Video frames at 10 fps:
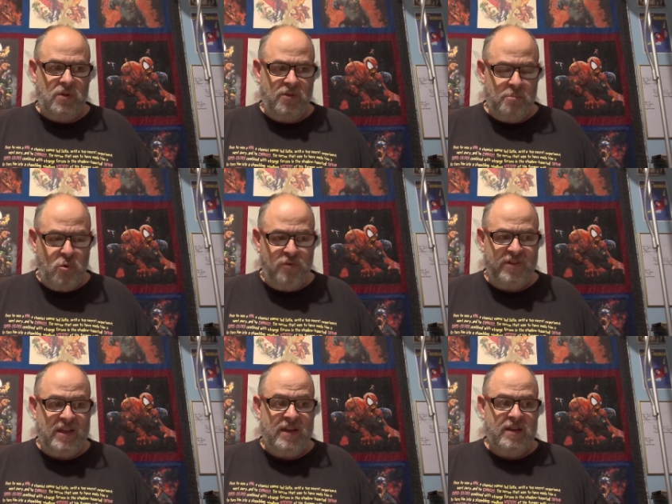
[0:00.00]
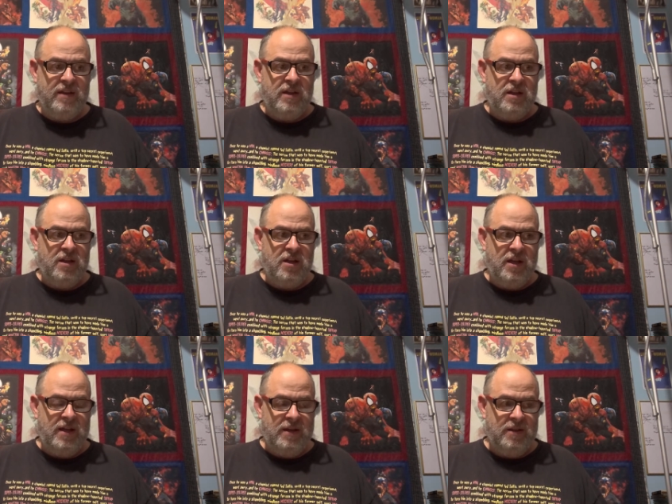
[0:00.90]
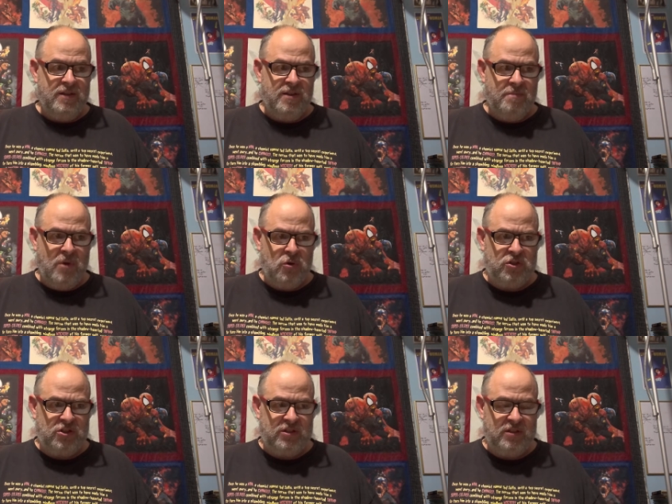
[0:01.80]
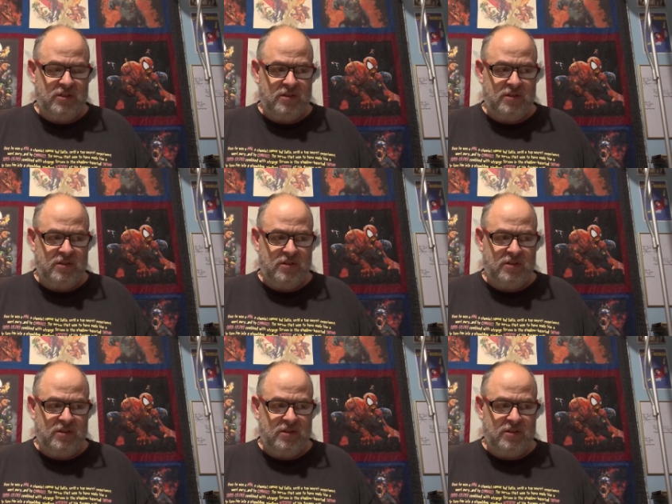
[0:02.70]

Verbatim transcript: the movie uh, the most